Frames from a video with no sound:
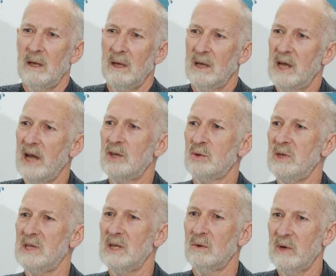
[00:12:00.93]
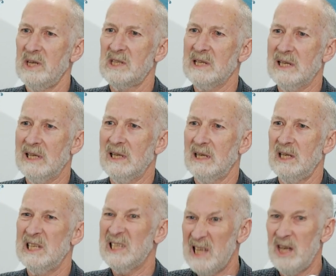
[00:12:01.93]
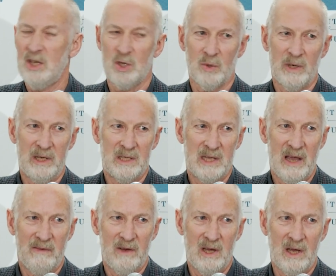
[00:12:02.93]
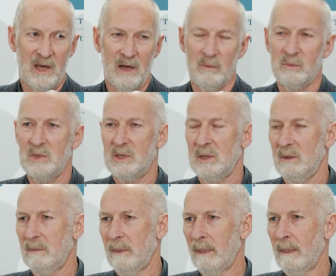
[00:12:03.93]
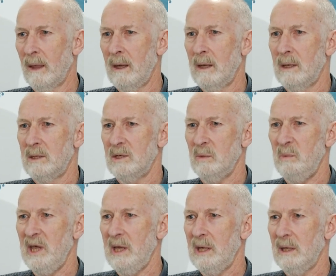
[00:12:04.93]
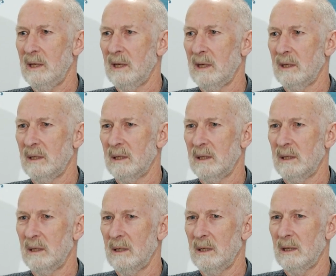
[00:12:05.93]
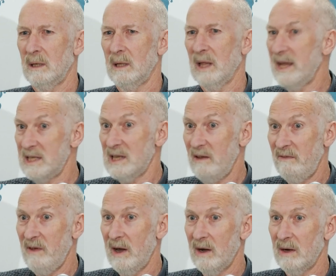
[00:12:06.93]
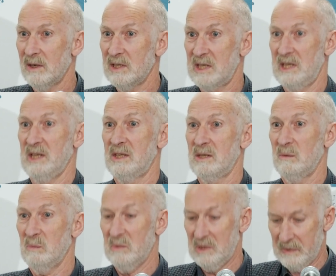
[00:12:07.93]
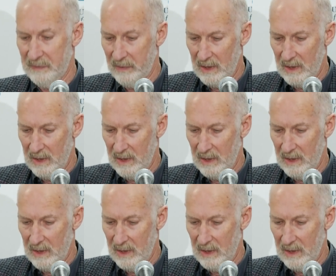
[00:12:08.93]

uh, countries in recent centuries have come to, to being uh, laissez-faire systems.